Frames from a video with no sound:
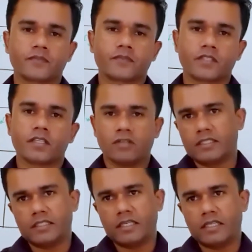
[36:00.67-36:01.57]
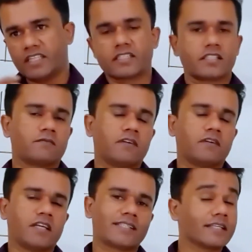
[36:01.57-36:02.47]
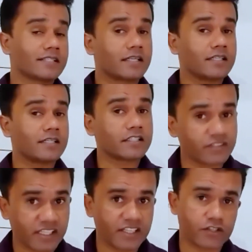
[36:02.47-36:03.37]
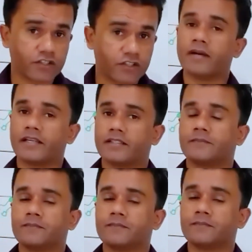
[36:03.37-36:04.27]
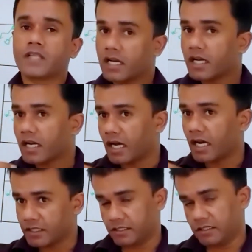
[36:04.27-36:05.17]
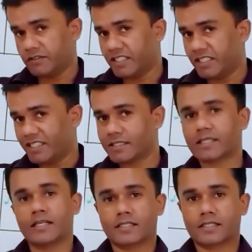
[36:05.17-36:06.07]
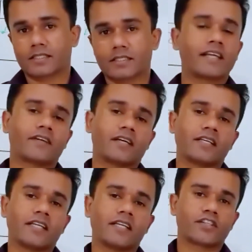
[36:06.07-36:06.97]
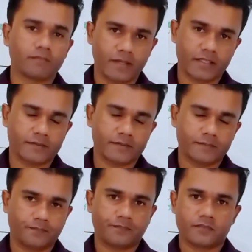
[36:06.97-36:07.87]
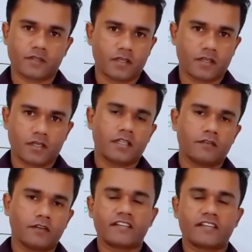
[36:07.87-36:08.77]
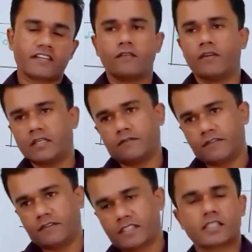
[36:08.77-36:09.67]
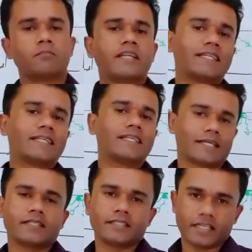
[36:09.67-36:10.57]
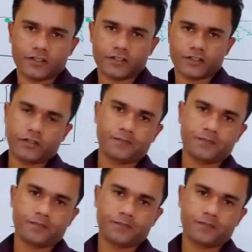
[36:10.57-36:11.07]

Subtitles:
What are the evidences? One is discontinuous nature of matter. Other, we didn't discuss electrical nature of matter. Therefore, next day we will first complete electrical nature.